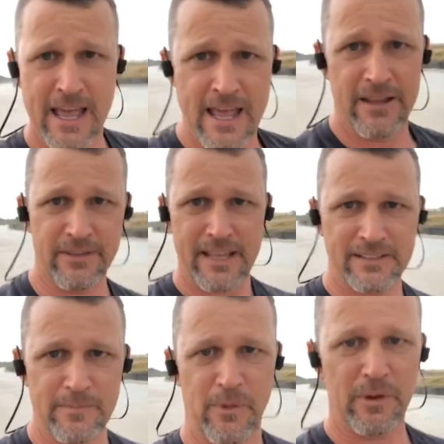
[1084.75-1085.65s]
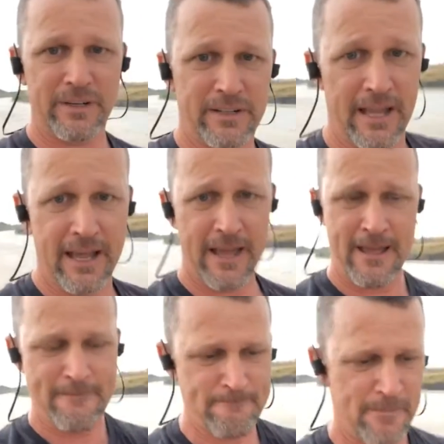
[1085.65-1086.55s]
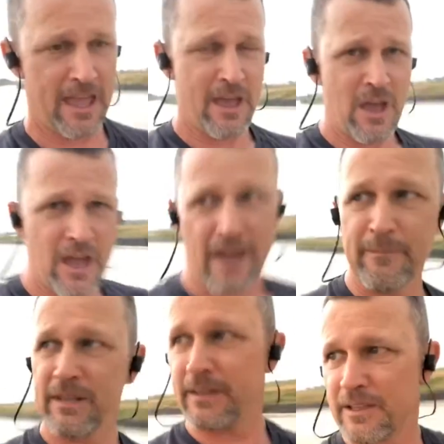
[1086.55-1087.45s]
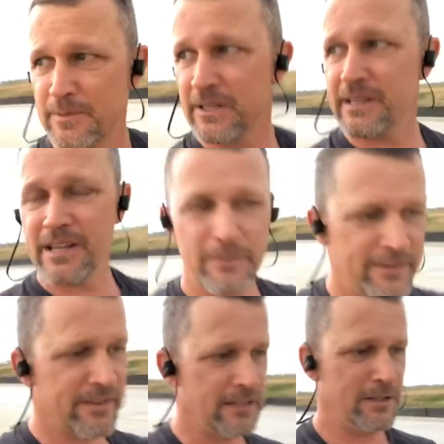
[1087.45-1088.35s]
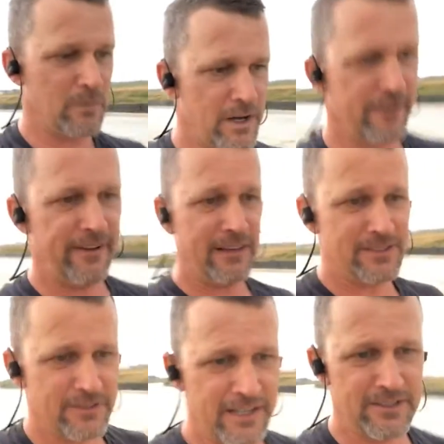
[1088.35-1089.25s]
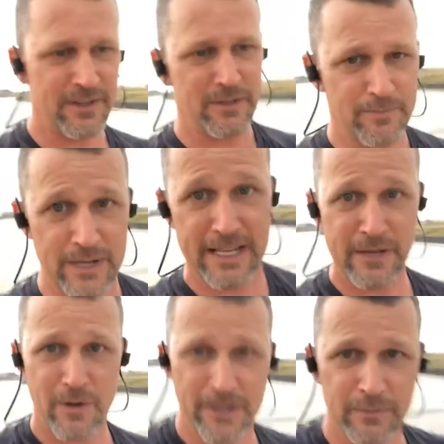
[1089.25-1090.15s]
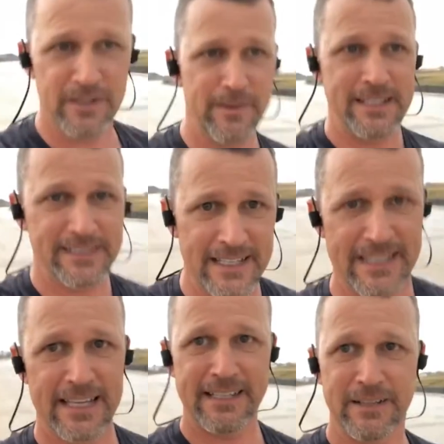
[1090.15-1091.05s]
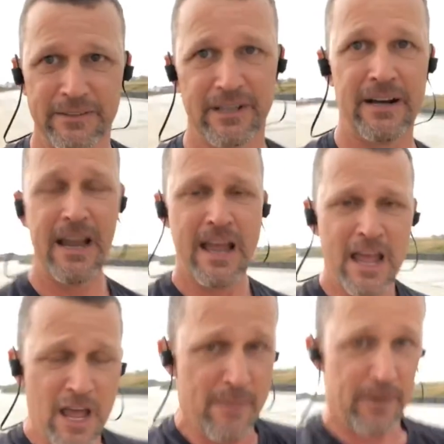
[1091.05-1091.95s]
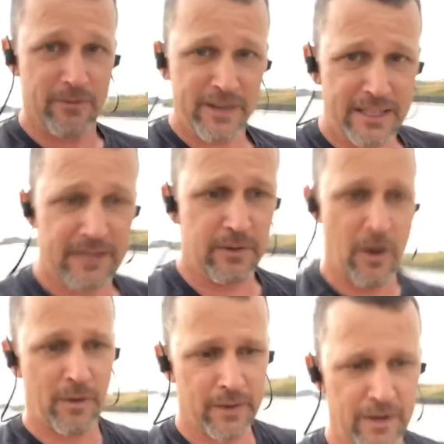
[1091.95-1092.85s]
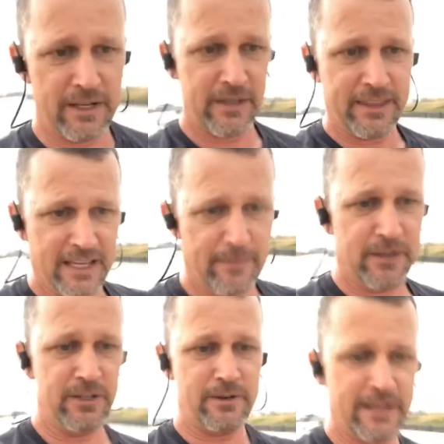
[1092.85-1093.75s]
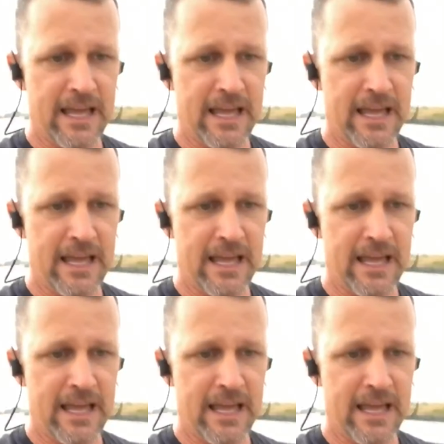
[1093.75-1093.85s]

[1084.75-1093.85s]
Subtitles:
That's important. I'm in a community here where they've got little water fountains around, so I don't bring any water with me because I can get it out there. But really, what I want you to think about doing,